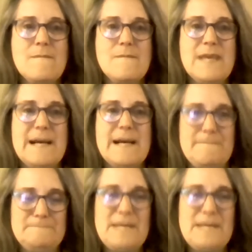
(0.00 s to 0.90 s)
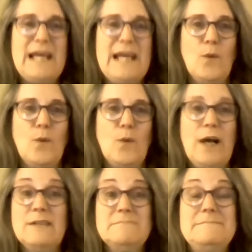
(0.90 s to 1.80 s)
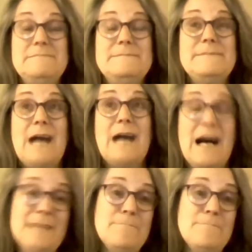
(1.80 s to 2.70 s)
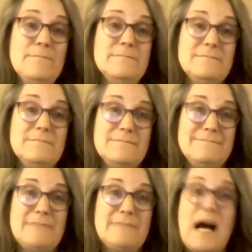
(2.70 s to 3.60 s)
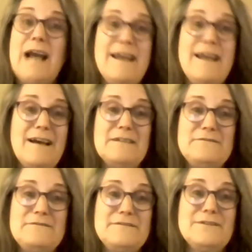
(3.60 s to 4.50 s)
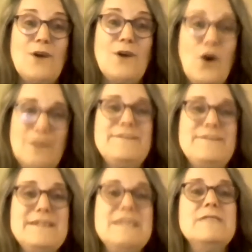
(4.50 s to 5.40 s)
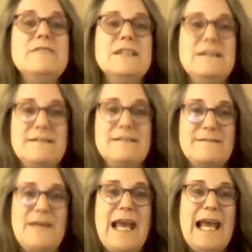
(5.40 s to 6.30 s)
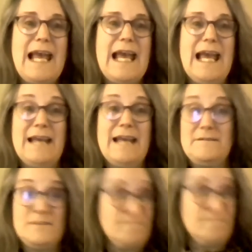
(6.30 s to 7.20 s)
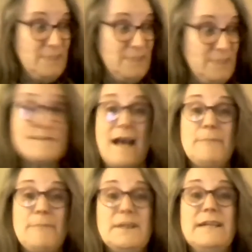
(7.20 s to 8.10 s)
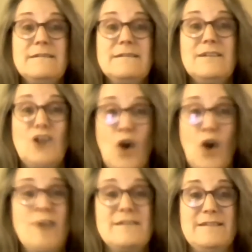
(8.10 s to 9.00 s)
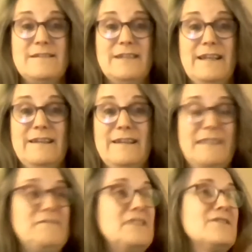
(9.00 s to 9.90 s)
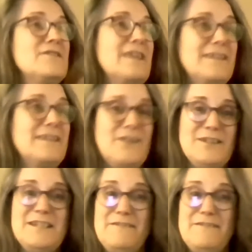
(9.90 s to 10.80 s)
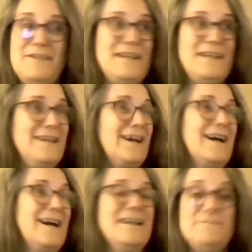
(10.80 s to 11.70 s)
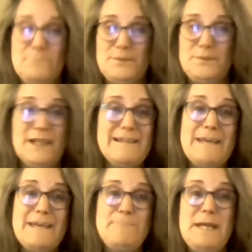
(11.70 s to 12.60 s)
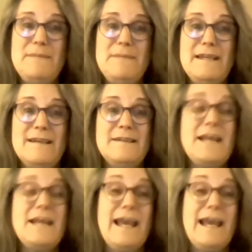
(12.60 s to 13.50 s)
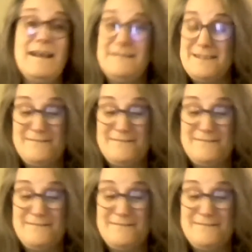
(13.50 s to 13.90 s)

Yeah, well, I'm. I have all of the DVDs and because I play it constantly. If there's nothing on TV, I plug that baby in and